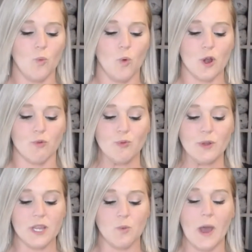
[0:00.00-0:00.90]
work
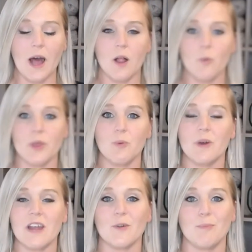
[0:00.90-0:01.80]
really well with whatever